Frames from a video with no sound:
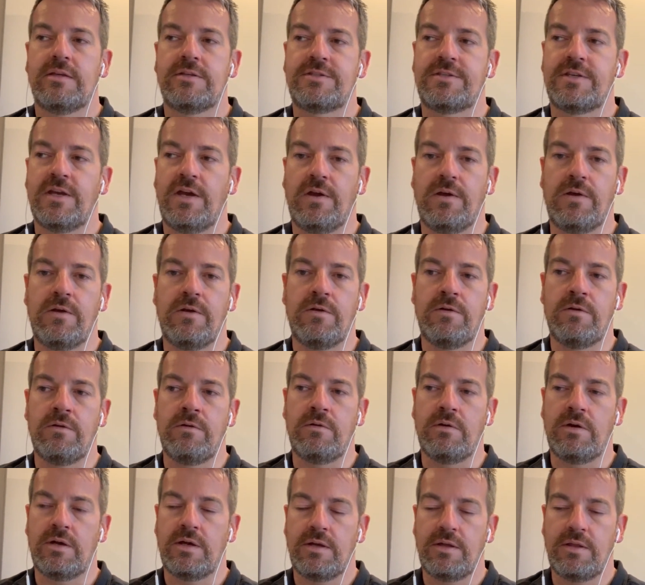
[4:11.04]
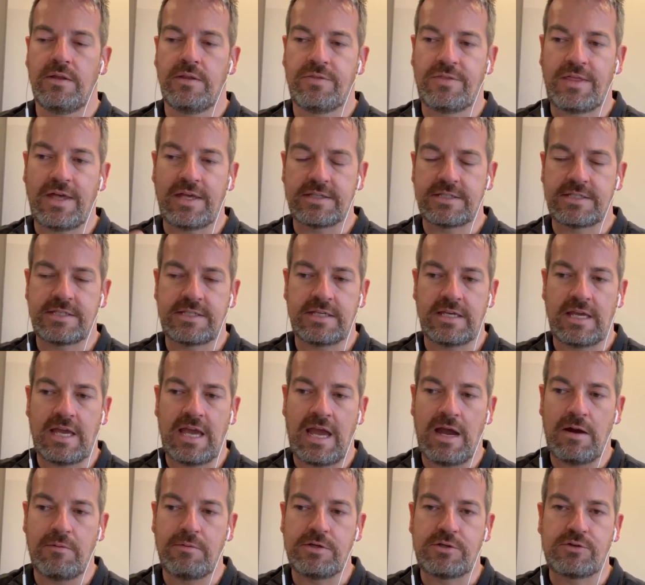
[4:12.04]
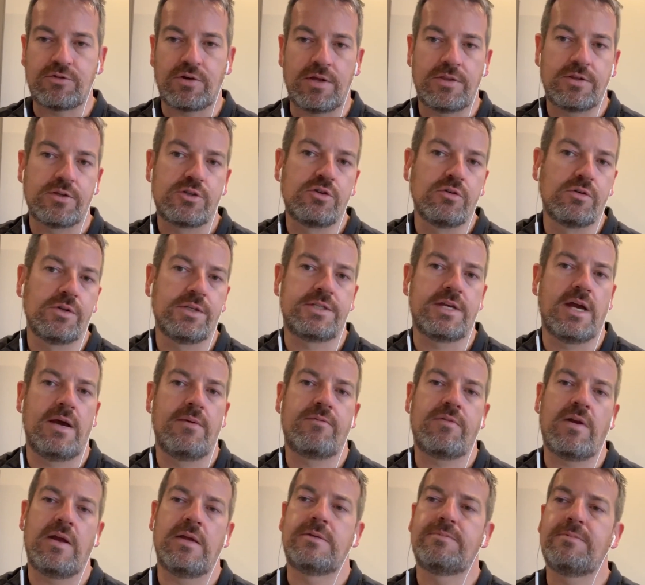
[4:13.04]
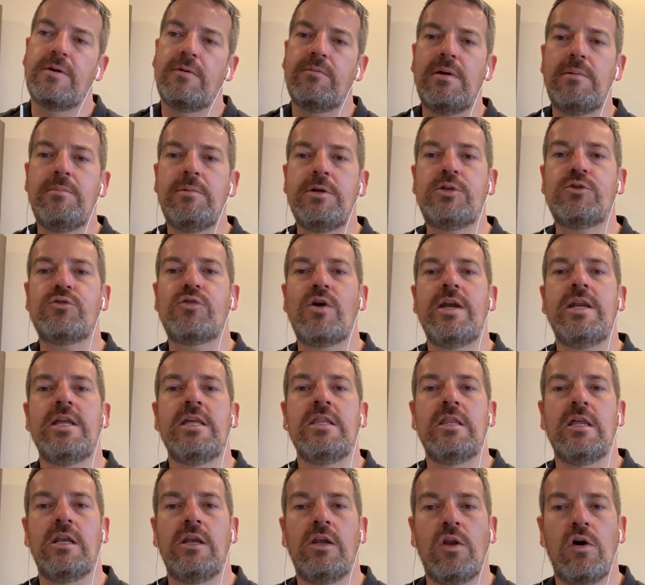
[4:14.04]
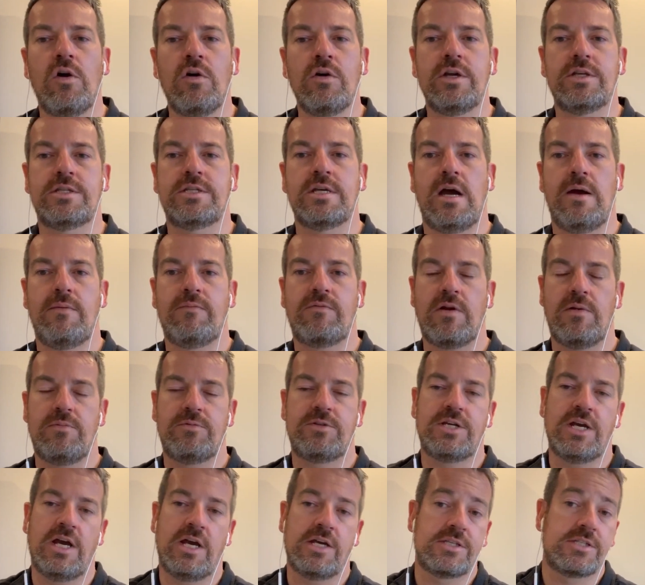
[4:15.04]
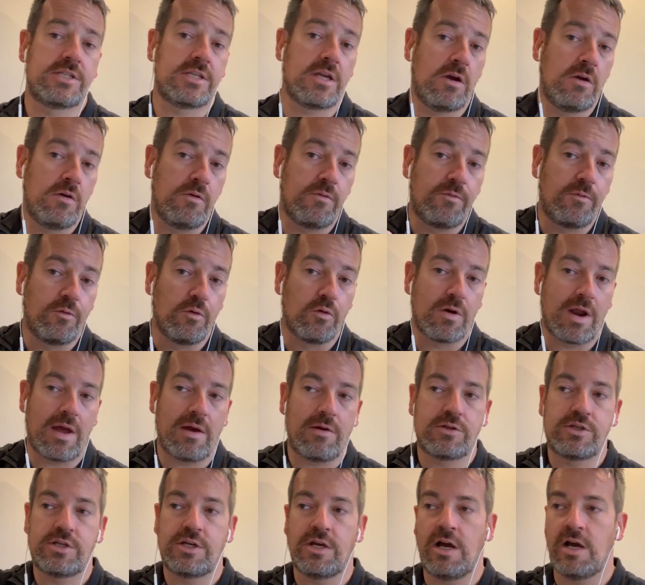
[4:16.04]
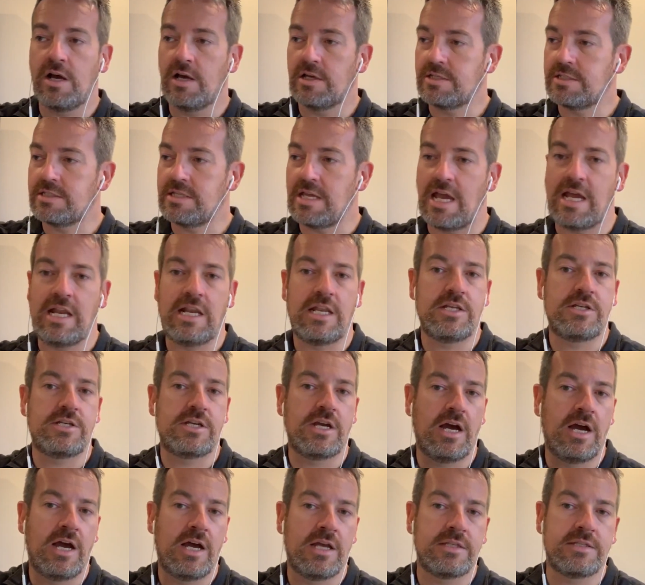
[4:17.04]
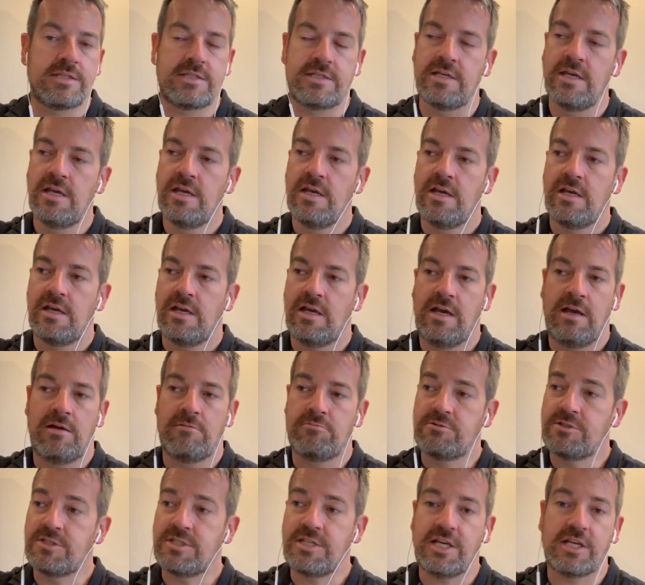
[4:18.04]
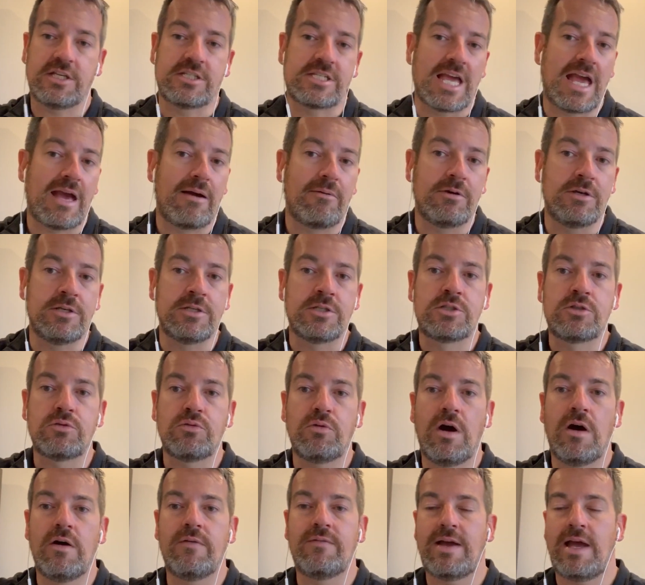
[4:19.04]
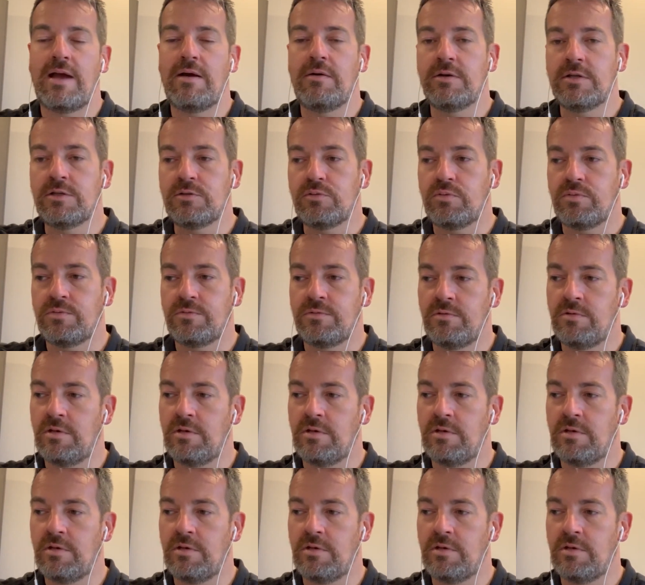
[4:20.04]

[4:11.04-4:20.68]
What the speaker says: So that's how we trade the shorter time frames. But when we're trading the longer time frame charts, so 4 hour charts, daily charts, 6 hours, 12 hours,